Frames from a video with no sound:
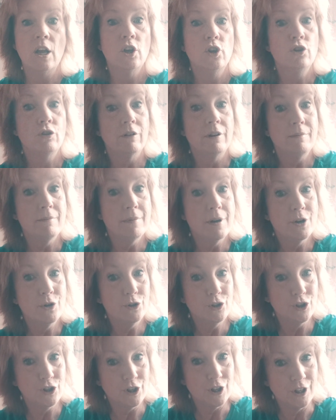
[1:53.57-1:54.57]
Your
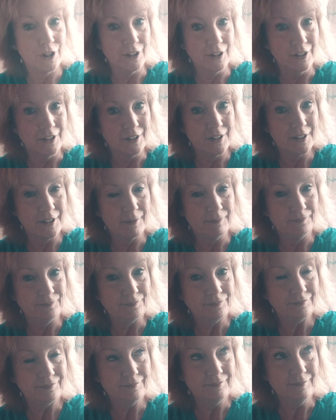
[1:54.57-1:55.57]
emotions.
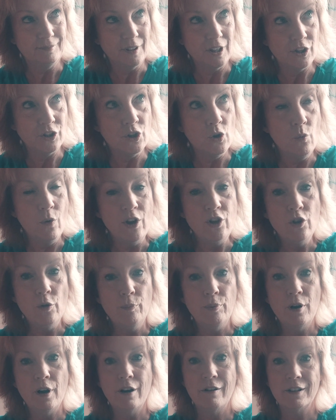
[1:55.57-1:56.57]
So when
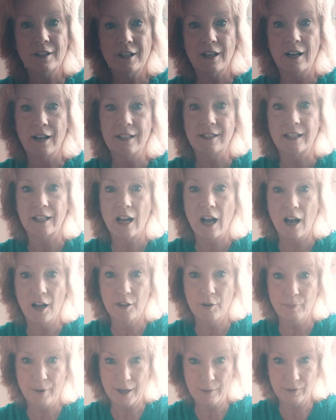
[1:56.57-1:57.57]
you're prioritizing
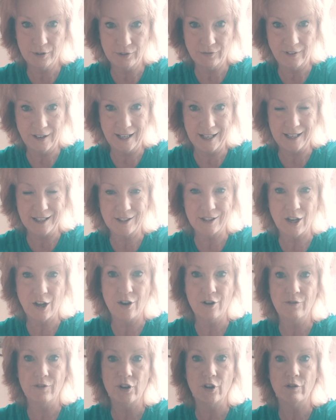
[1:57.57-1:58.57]
other people's feelings
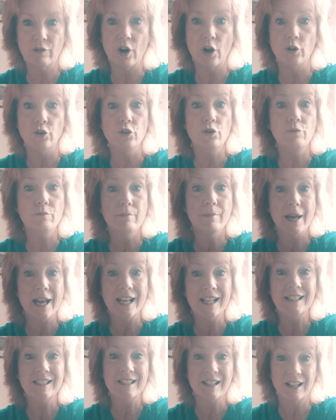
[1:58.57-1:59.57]
over your own, you
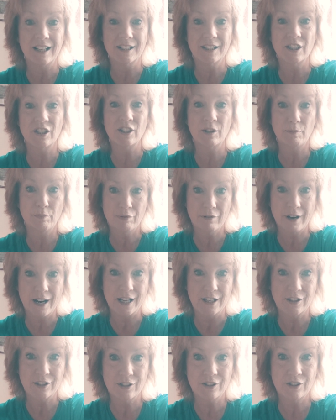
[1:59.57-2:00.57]
may start to
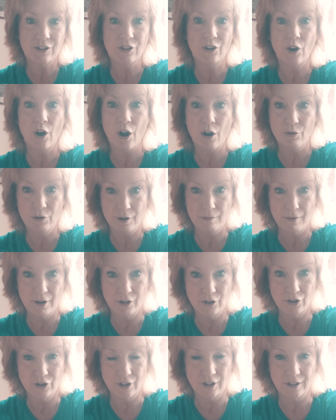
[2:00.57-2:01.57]
suppress your own
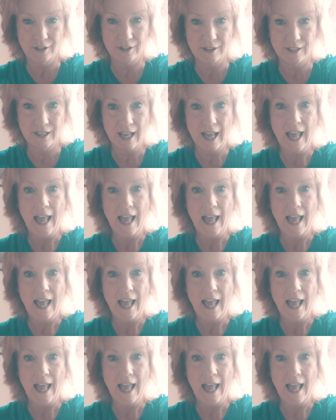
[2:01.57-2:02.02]
emotions.